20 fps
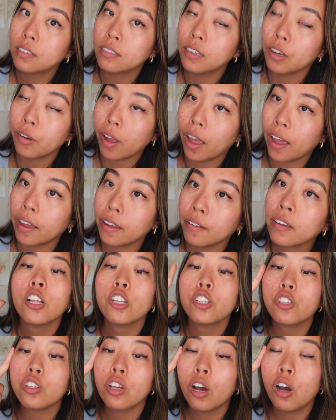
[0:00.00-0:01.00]
Okay,
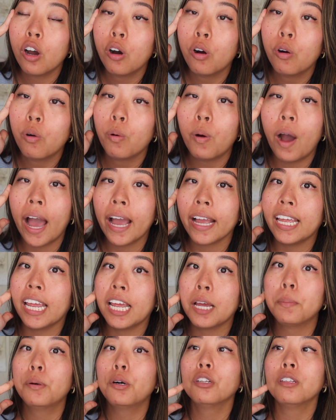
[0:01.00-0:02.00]
so I
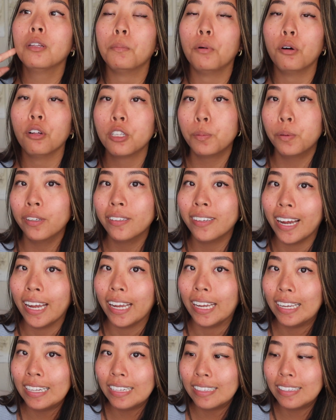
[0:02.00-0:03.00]
gambled multiple
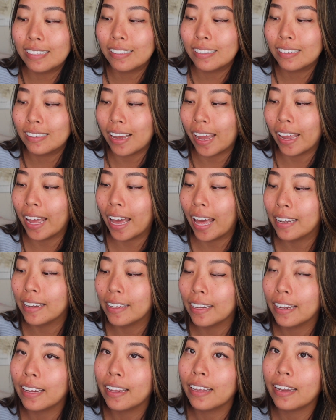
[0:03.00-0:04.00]
nights. I
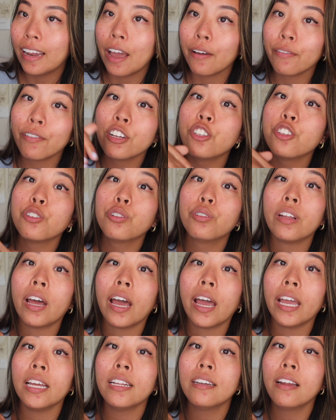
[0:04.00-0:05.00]
ended every single
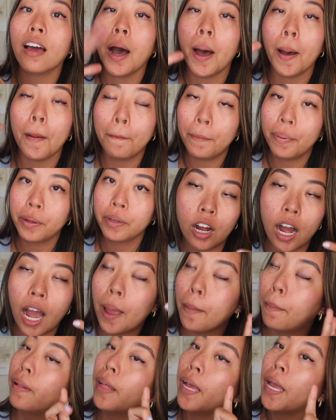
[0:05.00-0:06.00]
night up.
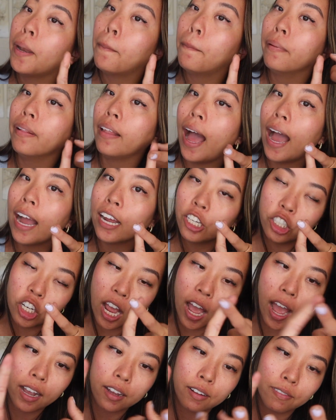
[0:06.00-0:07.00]
I played
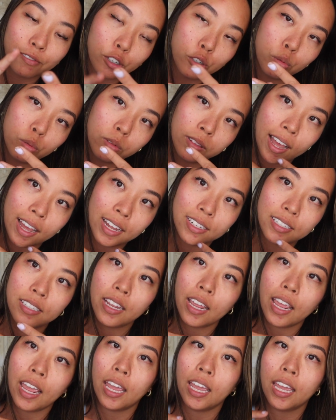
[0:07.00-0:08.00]
blackjack, roulette,
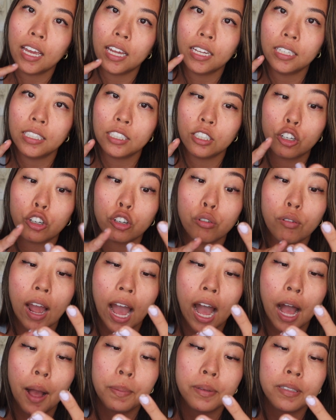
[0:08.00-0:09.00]
and
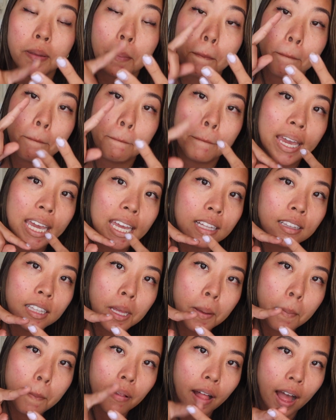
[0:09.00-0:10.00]
craps,
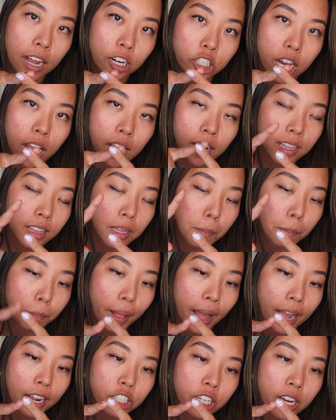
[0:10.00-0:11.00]
mainly blackjack. I think
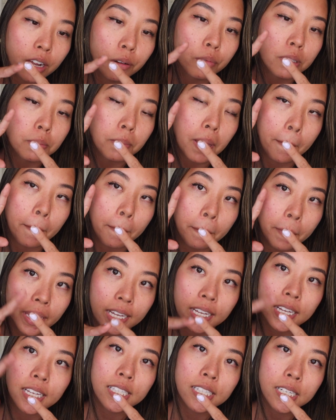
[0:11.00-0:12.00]
blackjack was my
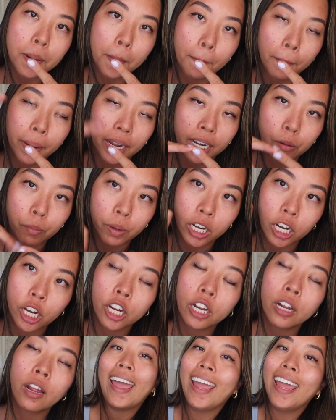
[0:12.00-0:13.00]
biggest money
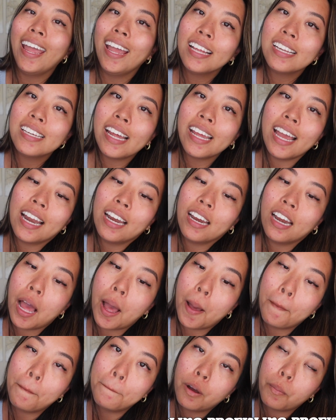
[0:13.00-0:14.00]
winner. And I ended
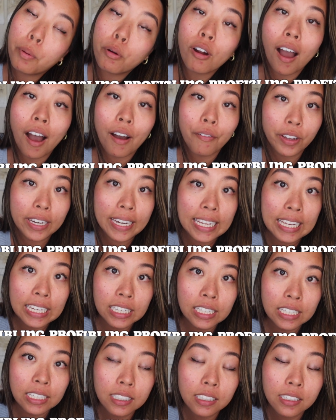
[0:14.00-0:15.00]
up
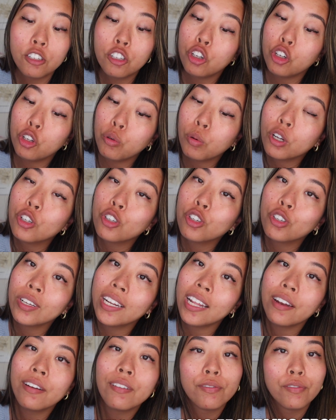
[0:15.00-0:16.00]
profiting
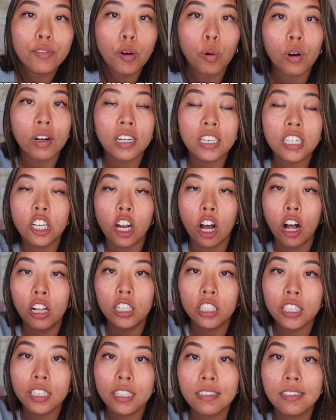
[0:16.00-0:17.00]

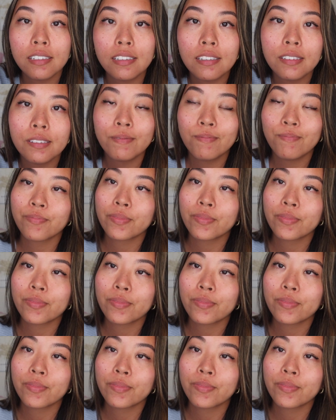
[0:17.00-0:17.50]
$204.